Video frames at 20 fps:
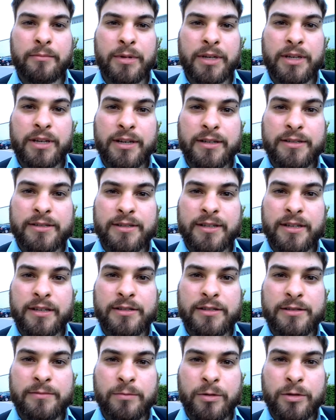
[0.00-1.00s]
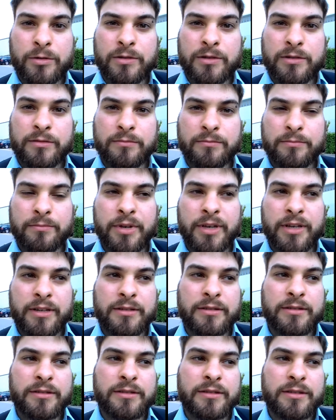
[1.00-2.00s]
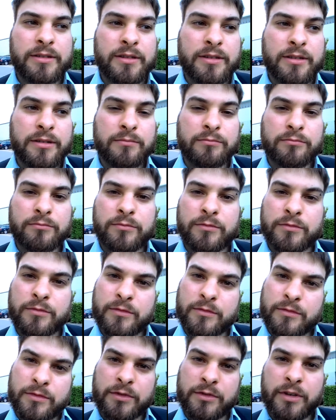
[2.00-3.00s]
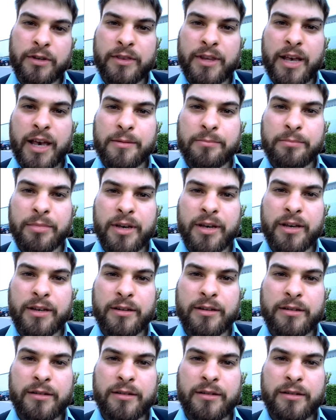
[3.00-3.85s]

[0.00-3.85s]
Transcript: My tongue's still swollen but um, not that bad.